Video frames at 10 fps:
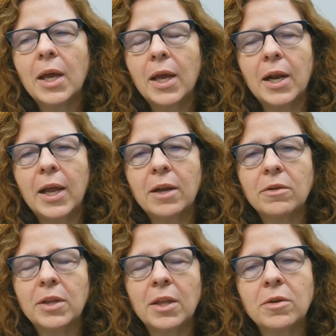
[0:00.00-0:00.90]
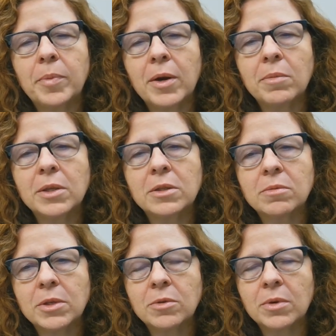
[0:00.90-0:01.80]
and I handled the other departments,
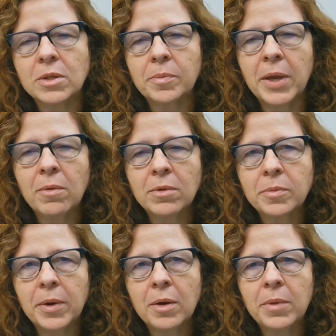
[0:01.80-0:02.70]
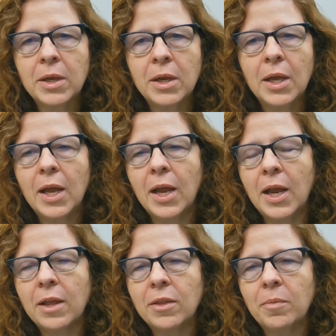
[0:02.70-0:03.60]
which was the payroll department
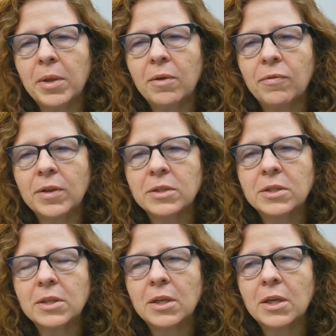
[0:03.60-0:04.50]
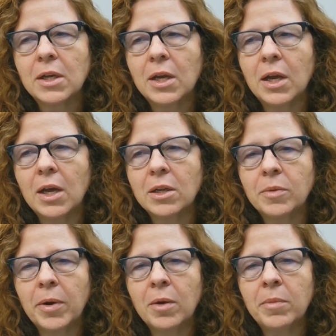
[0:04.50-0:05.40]
and the benefits
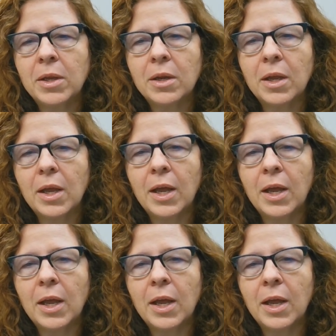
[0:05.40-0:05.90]
department.